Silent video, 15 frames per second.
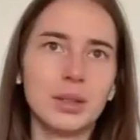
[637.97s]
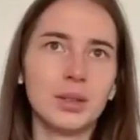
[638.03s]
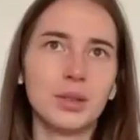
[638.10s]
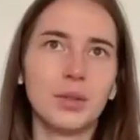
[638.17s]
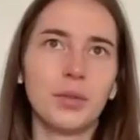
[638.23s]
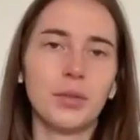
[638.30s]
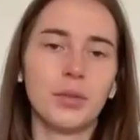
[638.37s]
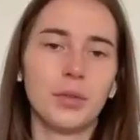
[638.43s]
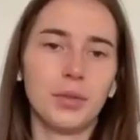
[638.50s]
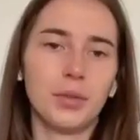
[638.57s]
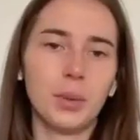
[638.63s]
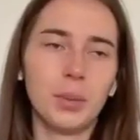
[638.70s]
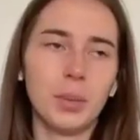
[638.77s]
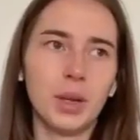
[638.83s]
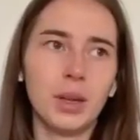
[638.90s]
is also
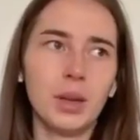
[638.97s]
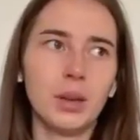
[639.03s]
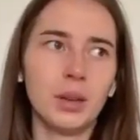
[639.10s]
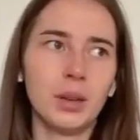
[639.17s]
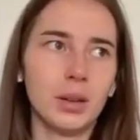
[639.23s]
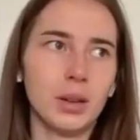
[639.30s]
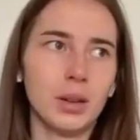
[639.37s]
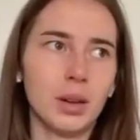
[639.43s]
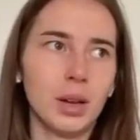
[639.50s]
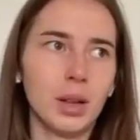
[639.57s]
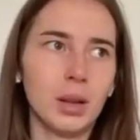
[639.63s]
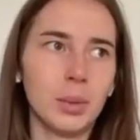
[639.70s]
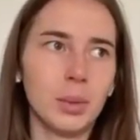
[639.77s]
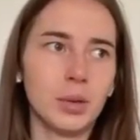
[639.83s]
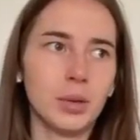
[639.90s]
for me an
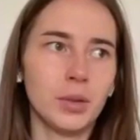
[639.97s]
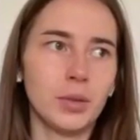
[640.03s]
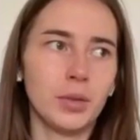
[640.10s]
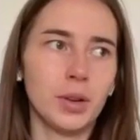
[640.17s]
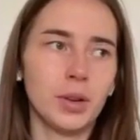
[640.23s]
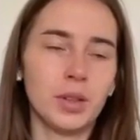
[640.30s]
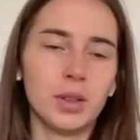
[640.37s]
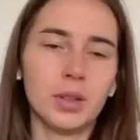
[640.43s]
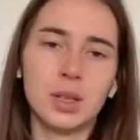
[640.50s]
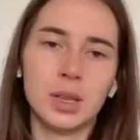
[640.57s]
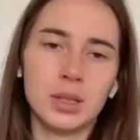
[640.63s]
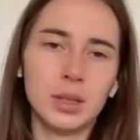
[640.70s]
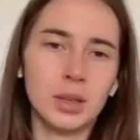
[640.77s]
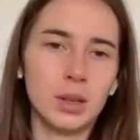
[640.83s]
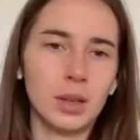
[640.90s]
element of
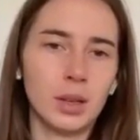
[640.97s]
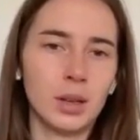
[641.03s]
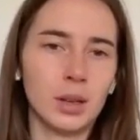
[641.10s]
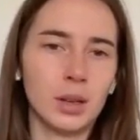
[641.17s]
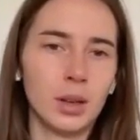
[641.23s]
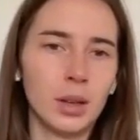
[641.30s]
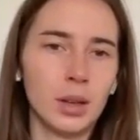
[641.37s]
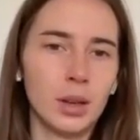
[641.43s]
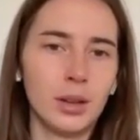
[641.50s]
authenticity.